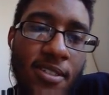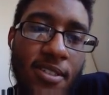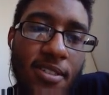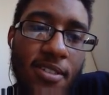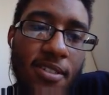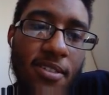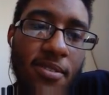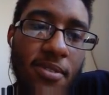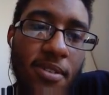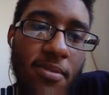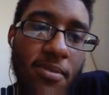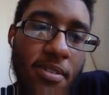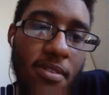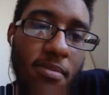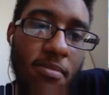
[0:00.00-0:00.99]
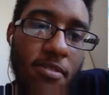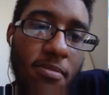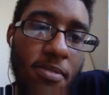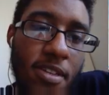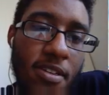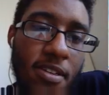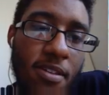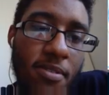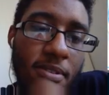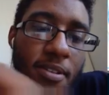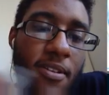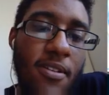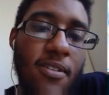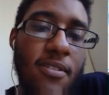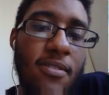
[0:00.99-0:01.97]
Don't really want them to be an hour
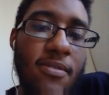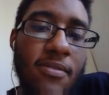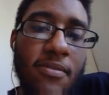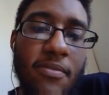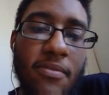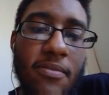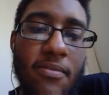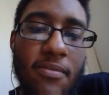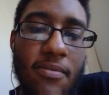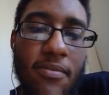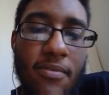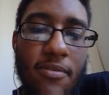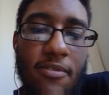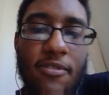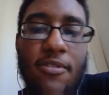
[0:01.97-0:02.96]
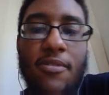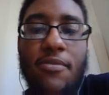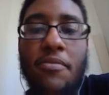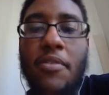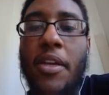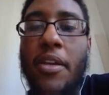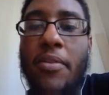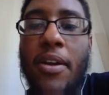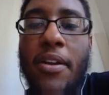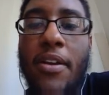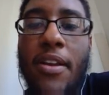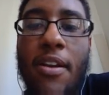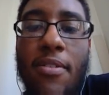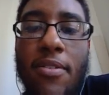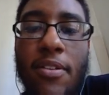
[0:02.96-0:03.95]
long. Like right
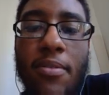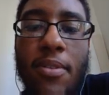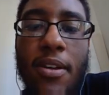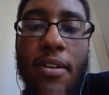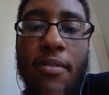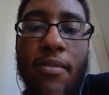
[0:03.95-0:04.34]
now anyway.